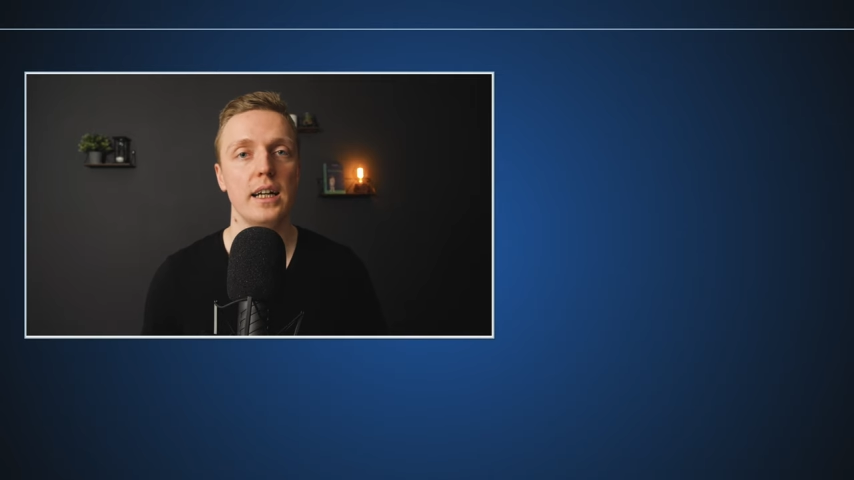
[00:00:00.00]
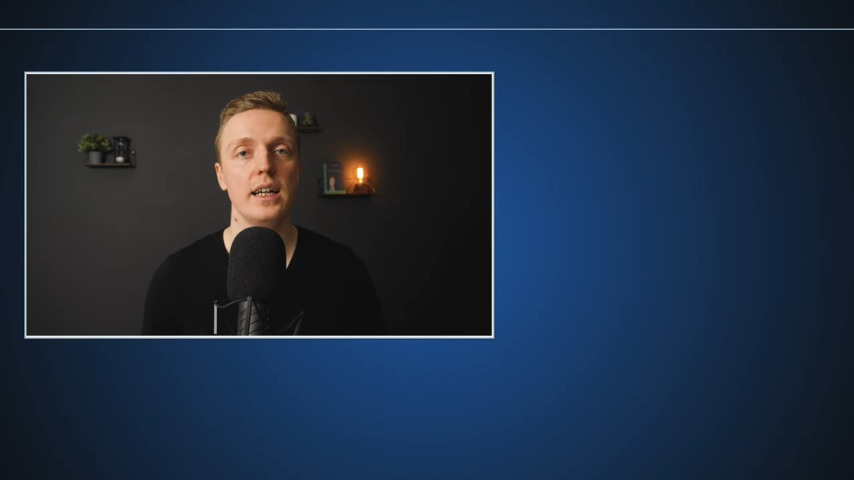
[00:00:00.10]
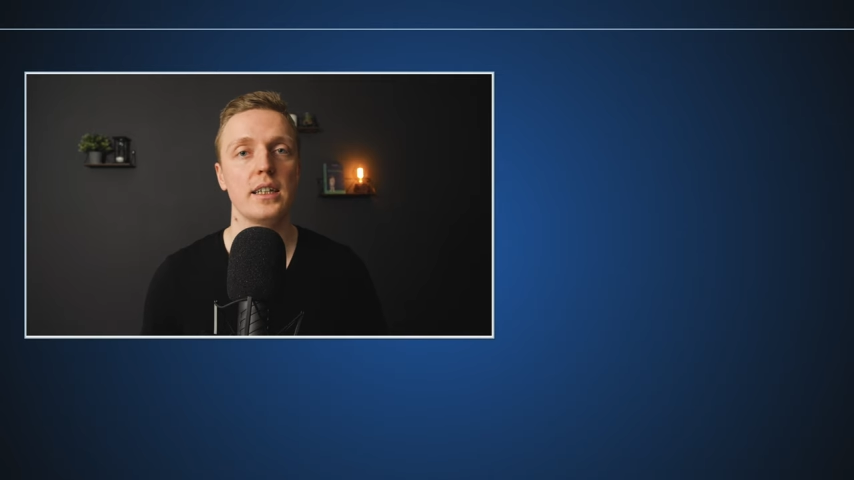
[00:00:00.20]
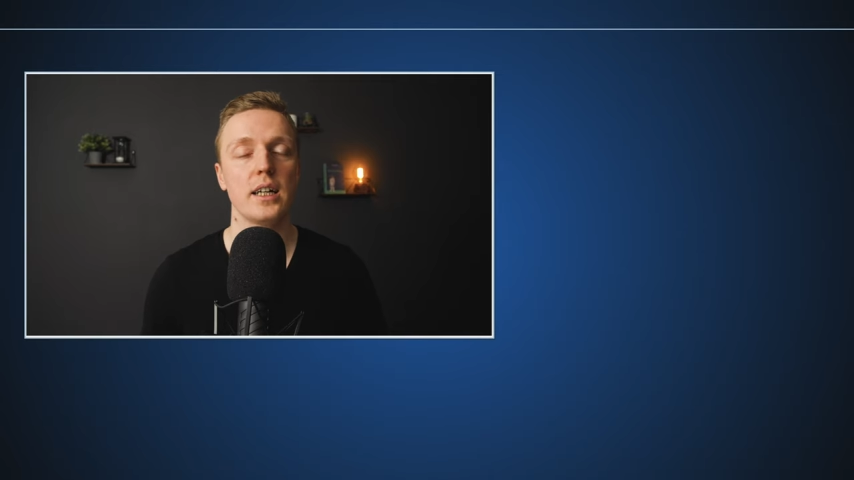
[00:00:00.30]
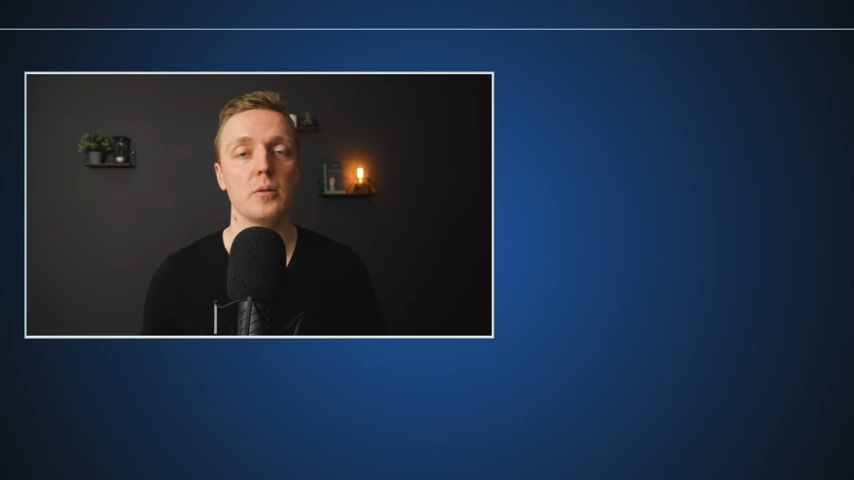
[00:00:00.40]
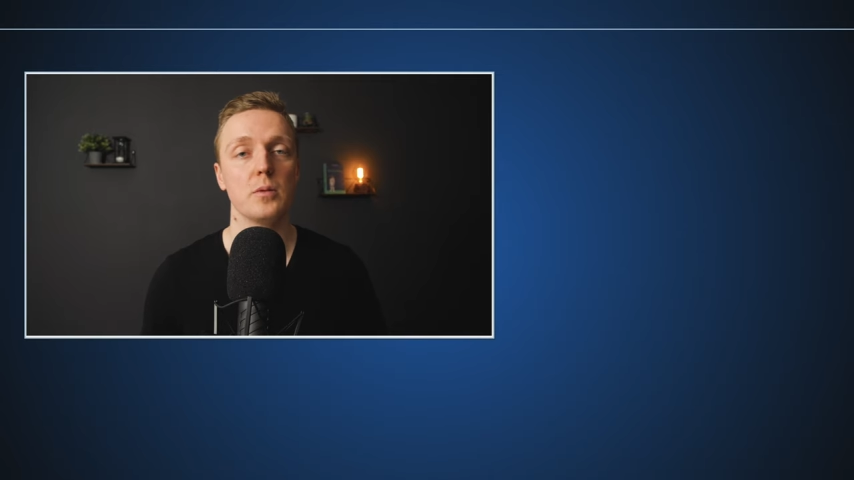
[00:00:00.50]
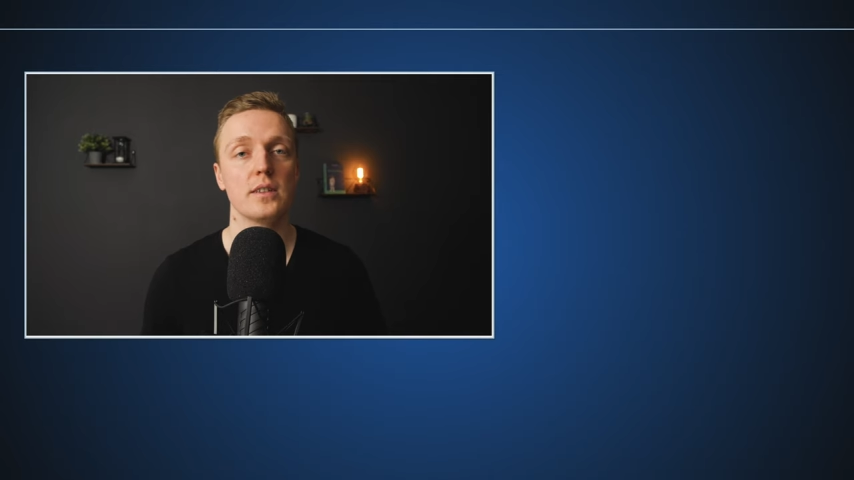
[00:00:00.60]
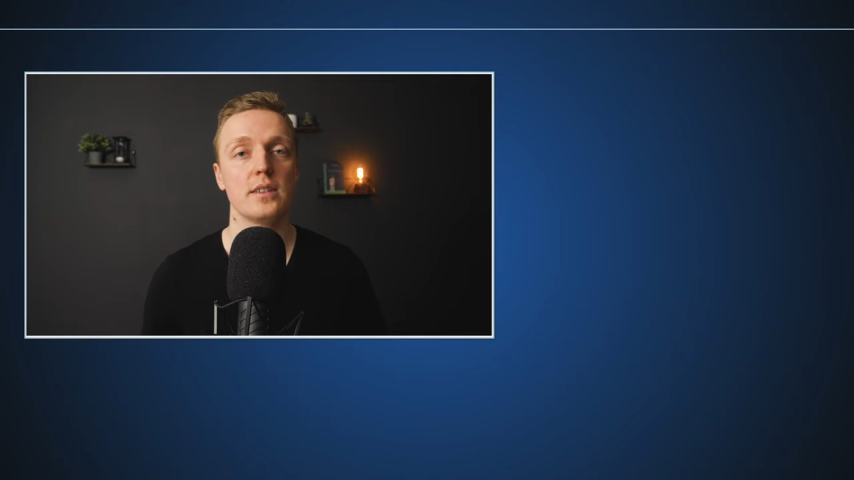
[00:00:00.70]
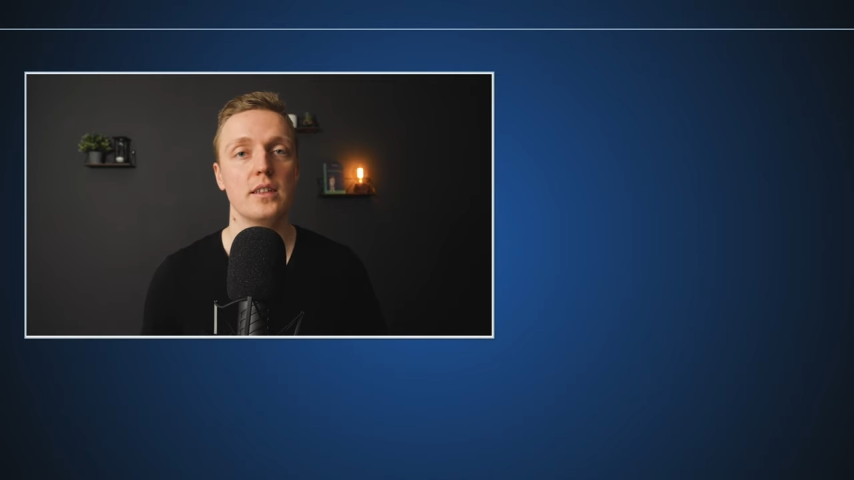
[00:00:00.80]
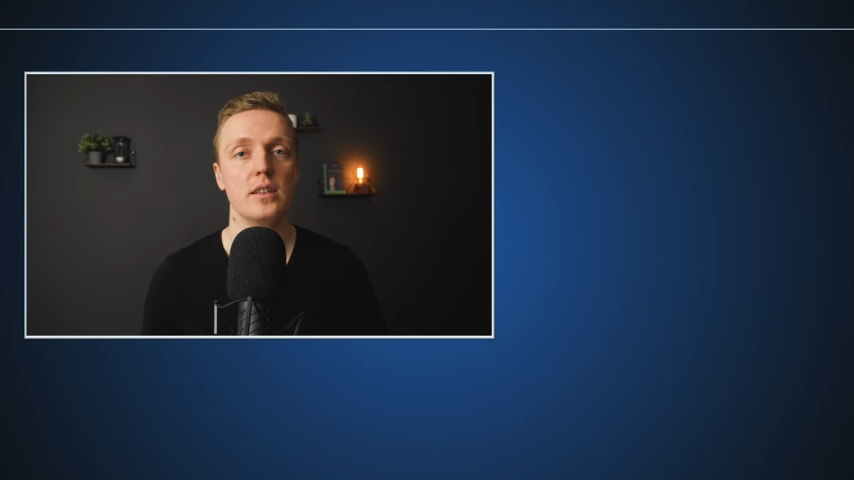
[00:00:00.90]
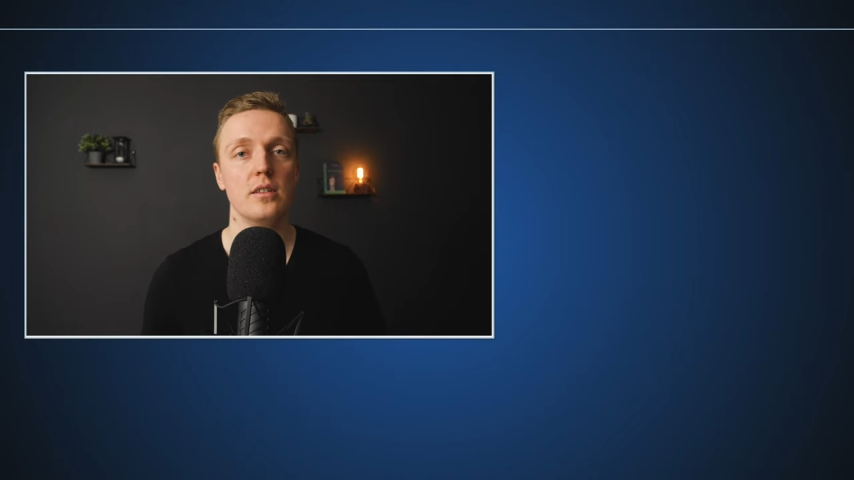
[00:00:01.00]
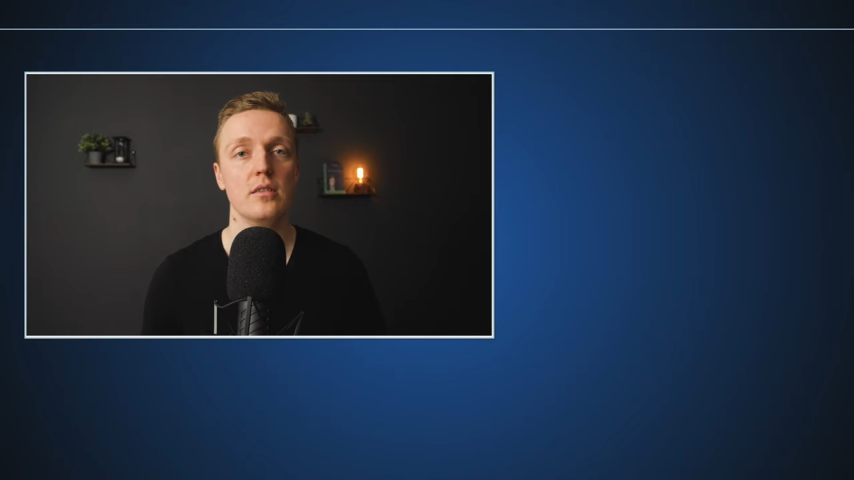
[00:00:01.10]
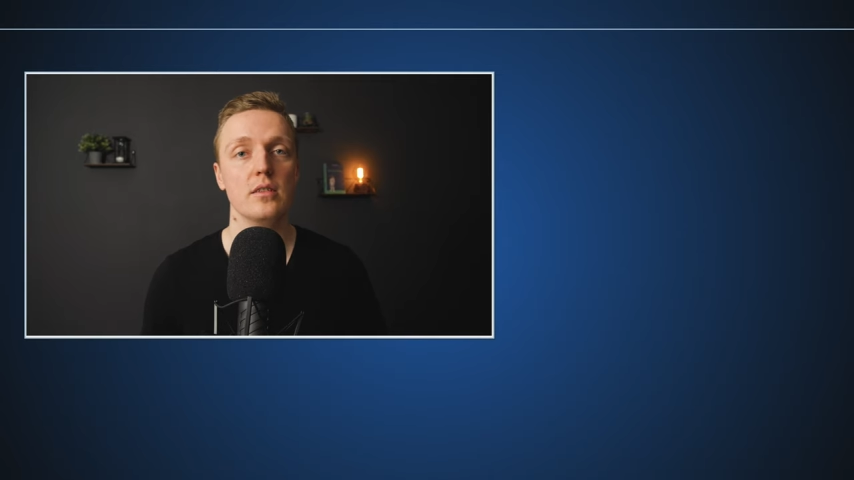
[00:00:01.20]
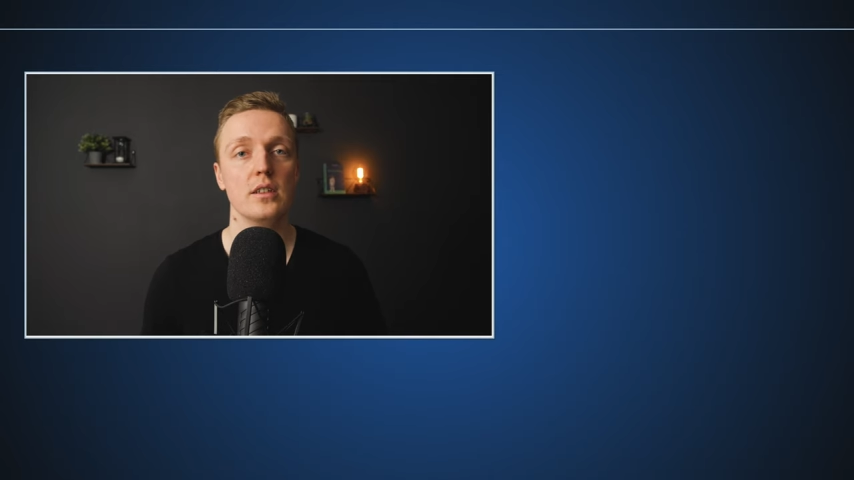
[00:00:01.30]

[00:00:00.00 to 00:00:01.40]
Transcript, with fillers: And I will see you